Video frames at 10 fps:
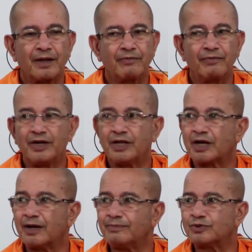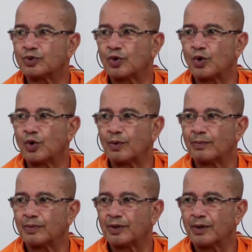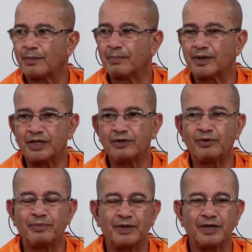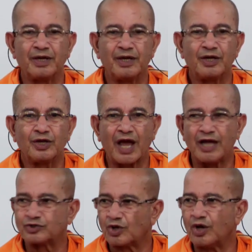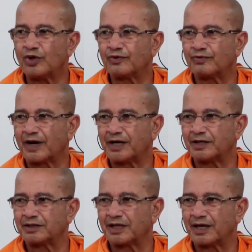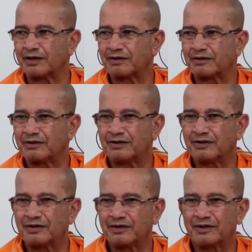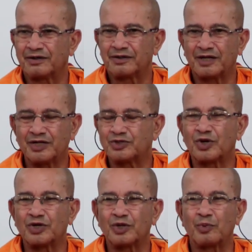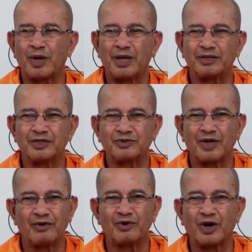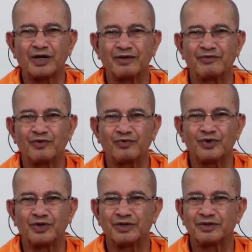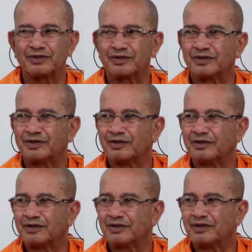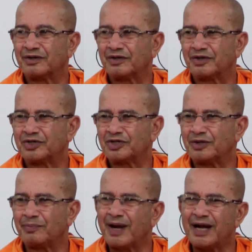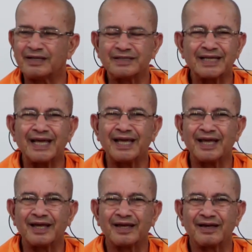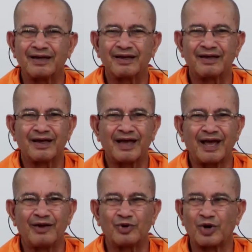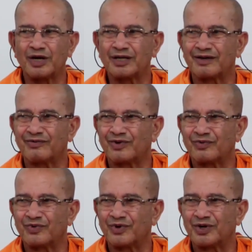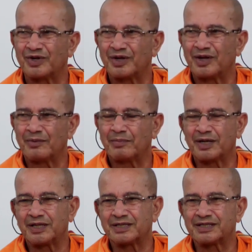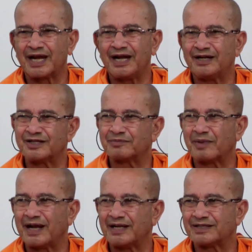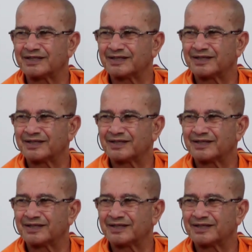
When he comes home, mother will be, I saw you fighting there. That is not the way. This I will not give you food. She may say, I will not give you food. But the child smiles.